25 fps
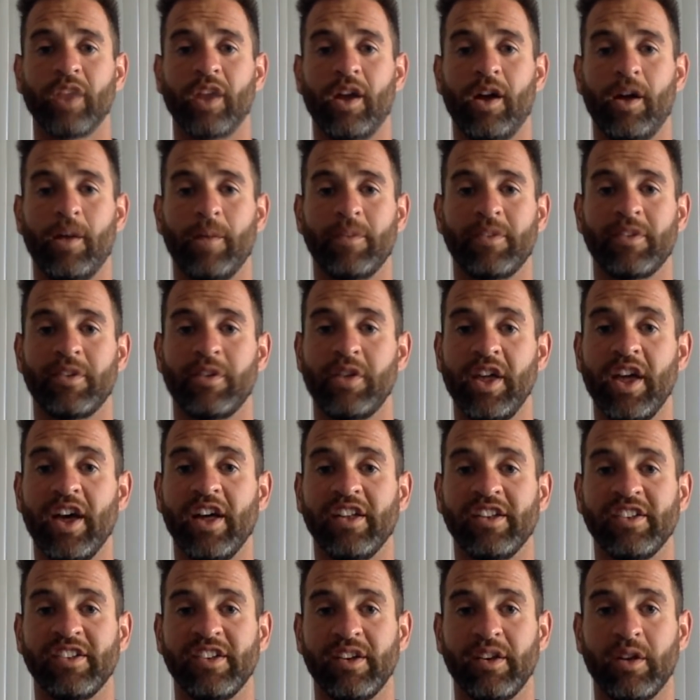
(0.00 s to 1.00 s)
Um, so
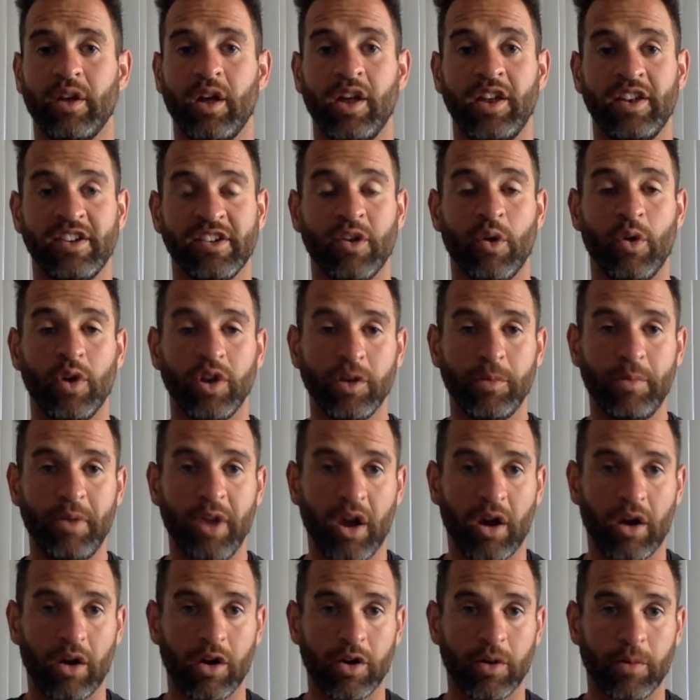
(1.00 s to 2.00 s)
yes, it's going to be
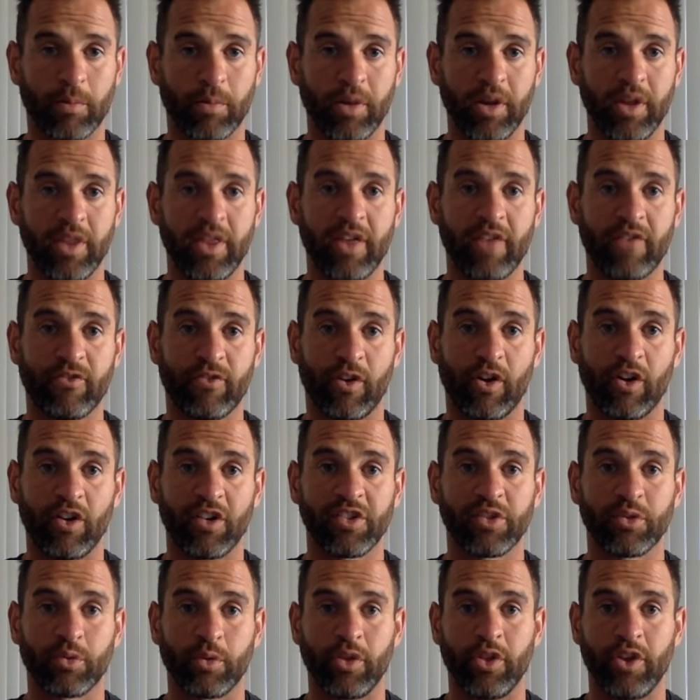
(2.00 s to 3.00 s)
hard to breathe at
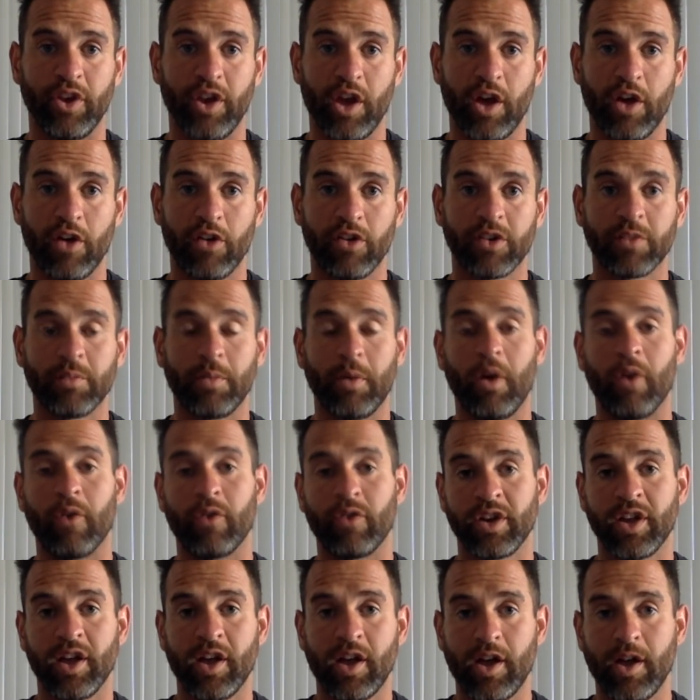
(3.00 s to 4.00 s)
first through the nose, but
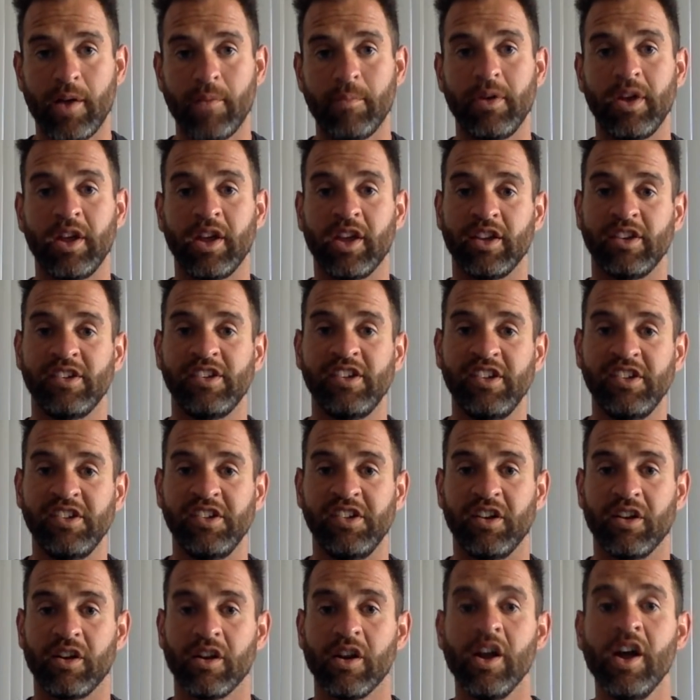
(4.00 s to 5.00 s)
over time it gets
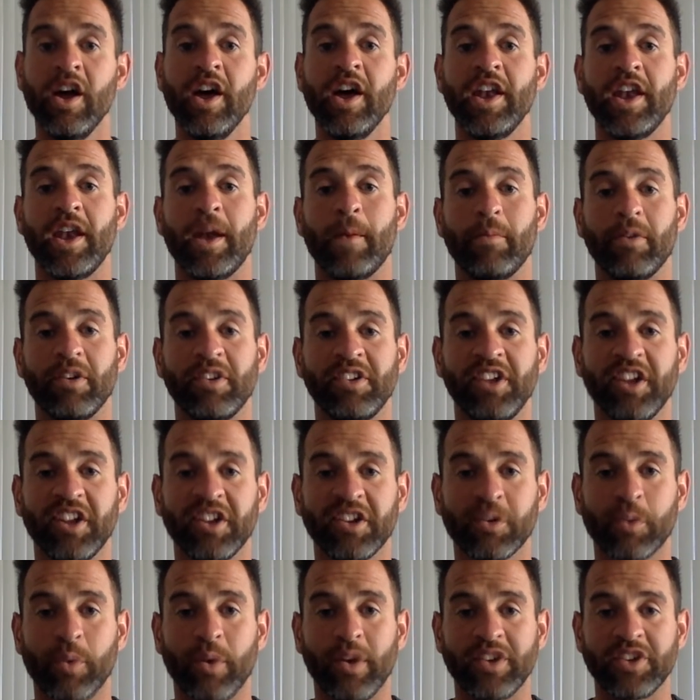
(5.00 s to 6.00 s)
easier. Number
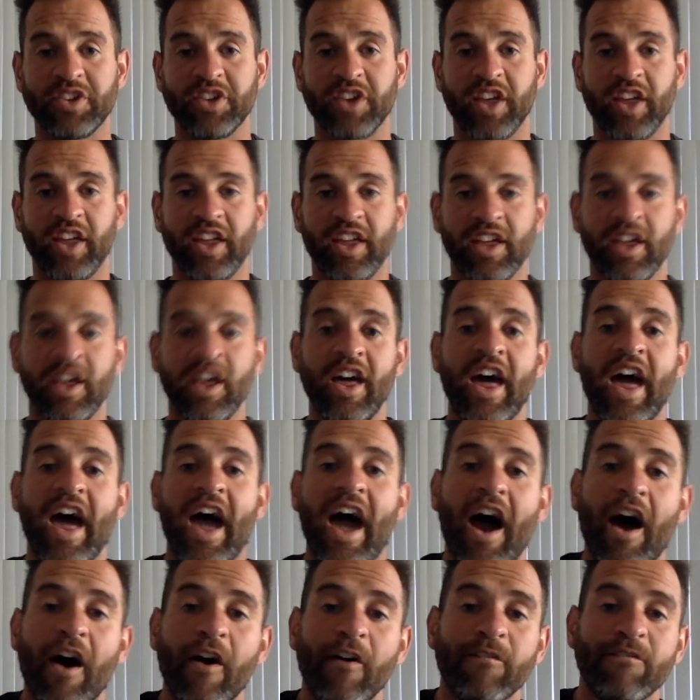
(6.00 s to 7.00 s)
six question I get,
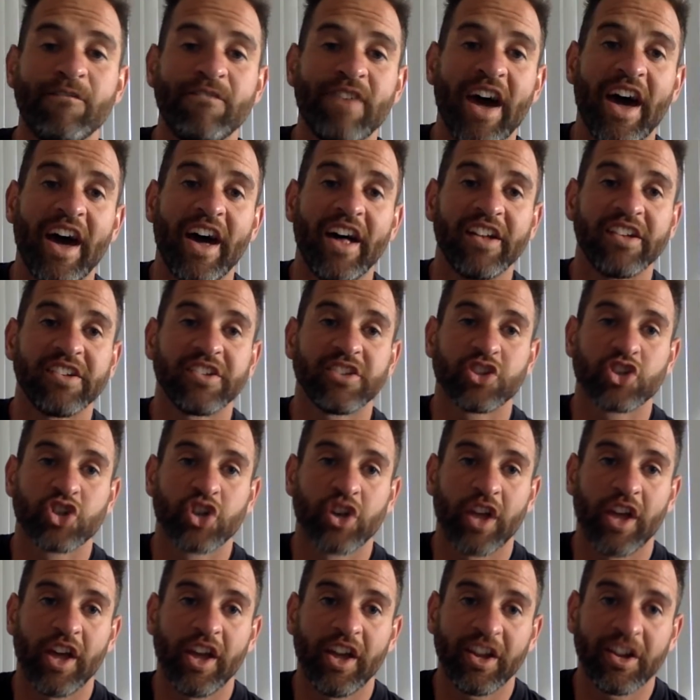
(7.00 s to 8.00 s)
how fast
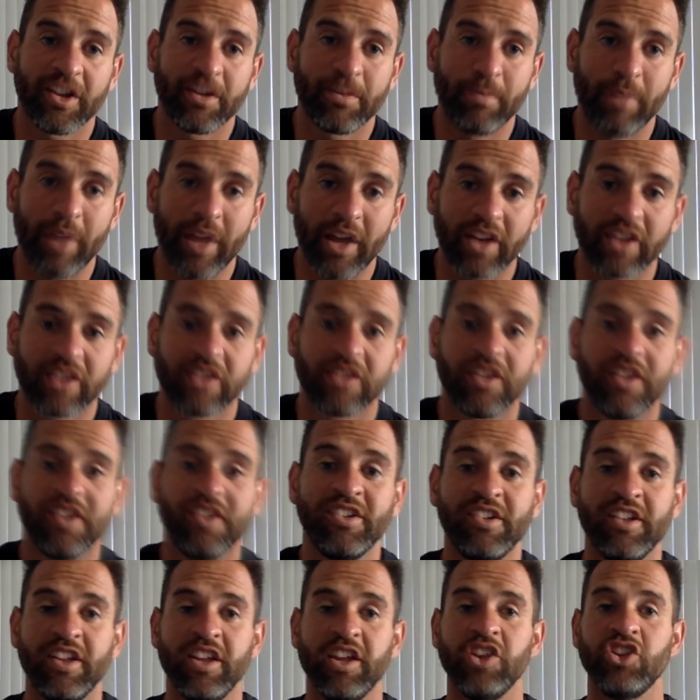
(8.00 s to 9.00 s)
should I expect to
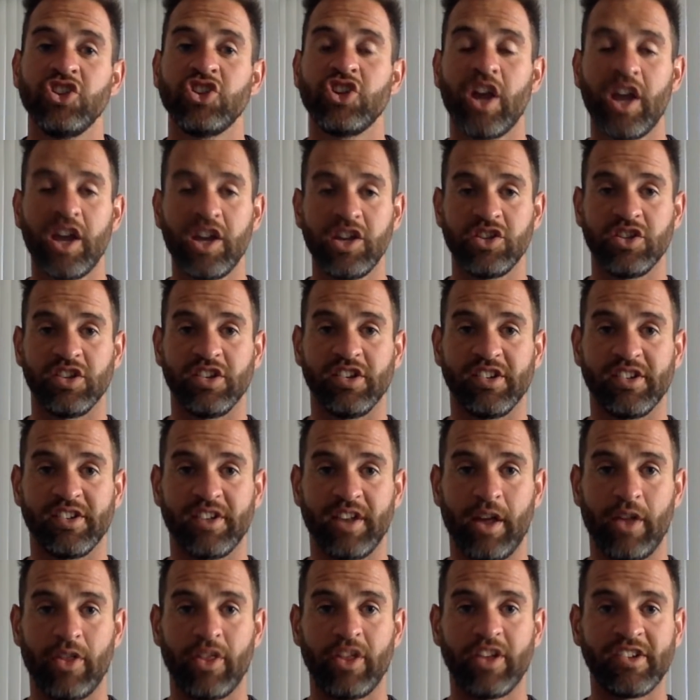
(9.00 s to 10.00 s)
see changes?
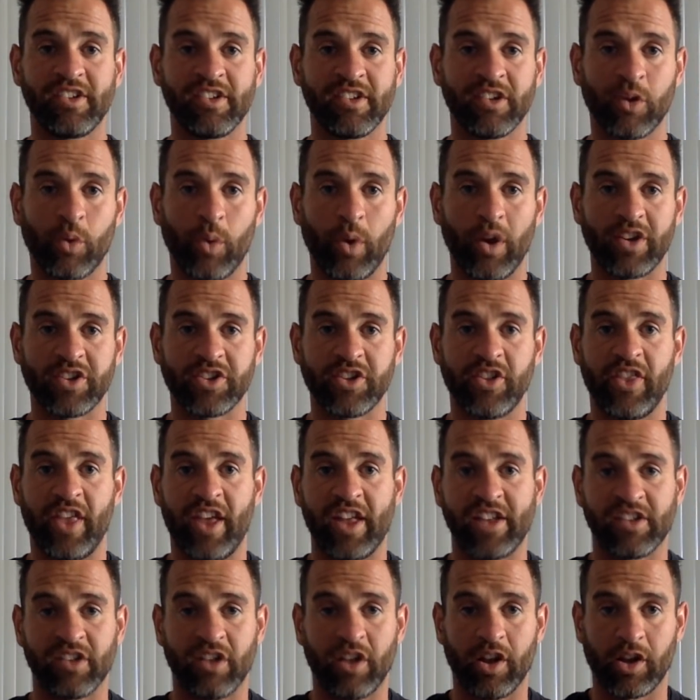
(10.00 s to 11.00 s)
Now this is a question that
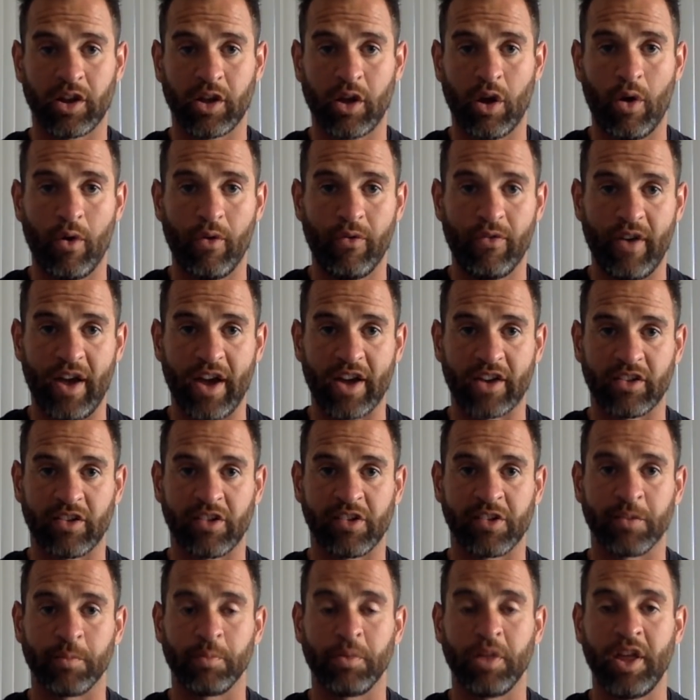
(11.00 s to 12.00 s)
has a lot of
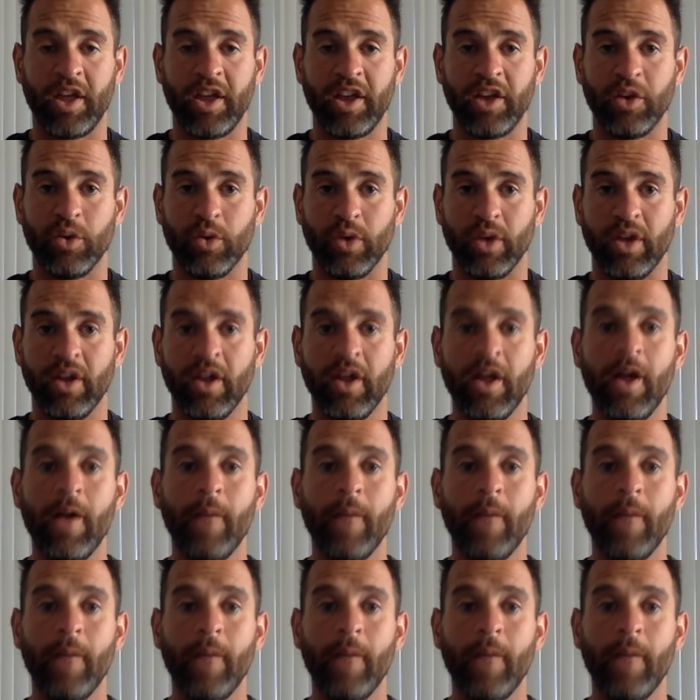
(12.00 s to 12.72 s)
cofactors to play into it,